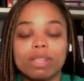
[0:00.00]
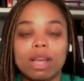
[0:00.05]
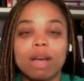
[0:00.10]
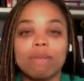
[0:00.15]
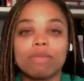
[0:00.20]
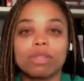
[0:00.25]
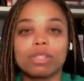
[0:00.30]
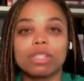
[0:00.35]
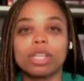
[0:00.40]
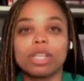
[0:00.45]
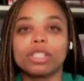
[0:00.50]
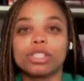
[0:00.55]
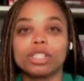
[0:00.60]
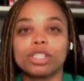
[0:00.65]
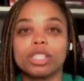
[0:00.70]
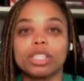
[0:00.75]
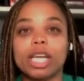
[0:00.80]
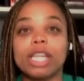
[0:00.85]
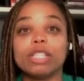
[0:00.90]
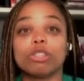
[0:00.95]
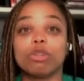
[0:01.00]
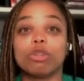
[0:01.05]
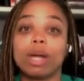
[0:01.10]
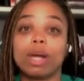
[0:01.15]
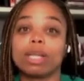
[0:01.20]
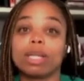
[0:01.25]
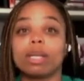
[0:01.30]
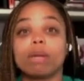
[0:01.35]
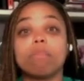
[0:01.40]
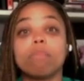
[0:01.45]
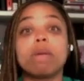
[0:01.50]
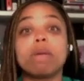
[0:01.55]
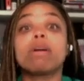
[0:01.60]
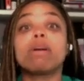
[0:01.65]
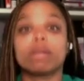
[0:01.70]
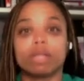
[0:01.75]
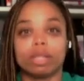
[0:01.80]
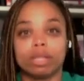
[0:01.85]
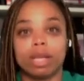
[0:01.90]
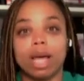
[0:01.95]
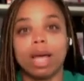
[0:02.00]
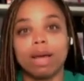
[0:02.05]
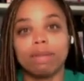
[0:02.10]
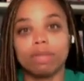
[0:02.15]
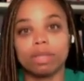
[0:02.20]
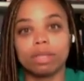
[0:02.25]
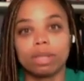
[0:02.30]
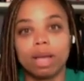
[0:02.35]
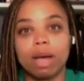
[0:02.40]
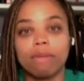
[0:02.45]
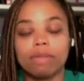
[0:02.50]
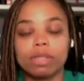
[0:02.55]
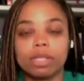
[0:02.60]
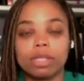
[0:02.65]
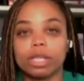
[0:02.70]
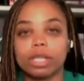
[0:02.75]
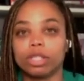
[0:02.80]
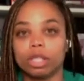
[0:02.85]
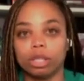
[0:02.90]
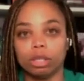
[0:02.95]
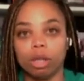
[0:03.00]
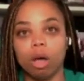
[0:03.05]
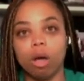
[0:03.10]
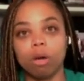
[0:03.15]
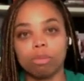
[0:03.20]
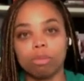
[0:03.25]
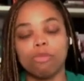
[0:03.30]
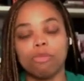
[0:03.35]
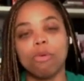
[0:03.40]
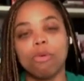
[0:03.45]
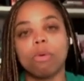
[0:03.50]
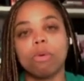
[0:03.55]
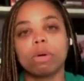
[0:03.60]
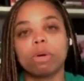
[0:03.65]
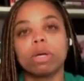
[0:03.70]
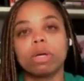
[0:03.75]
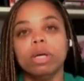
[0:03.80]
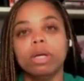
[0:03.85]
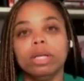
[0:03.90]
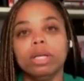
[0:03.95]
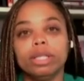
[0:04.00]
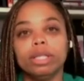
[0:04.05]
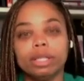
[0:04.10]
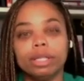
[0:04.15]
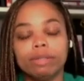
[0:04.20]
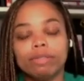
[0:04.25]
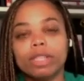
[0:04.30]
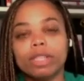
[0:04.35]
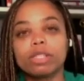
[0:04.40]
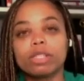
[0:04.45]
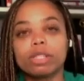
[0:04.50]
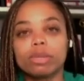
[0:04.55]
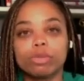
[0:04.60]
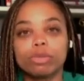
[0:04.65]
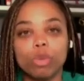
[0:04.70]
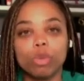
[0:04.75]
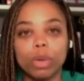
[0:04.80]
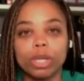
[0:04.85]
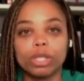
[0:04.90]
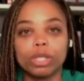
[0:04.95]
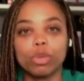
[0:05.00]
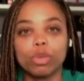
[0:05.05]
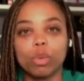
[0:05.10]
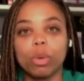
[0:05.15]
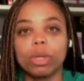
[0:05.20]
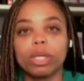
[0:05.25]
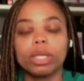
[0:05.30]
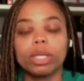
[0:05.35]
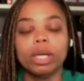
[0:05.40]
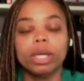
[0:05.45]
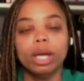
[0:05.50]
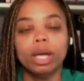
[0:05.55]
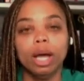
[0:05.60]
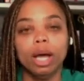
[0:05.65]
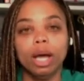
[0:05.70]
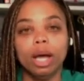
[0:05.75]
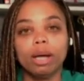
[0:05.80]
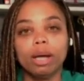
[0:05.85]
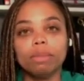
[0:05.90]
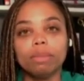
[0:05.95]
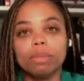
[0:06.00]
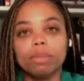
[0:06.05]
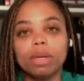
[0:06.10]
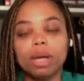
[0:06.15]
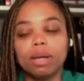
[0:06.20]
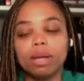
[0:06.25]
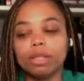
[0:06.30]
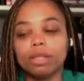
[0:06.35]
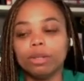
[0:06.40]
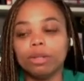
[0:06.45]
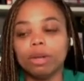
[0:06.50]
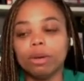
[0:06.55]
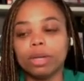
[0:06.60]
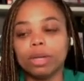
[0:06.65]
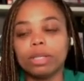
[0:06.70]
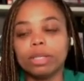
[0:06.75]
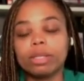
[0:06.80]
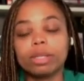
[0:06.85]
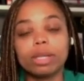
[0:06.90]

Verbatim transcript: this conversation and trying to get America to have this conversation long before the events of 2020. Um, you know,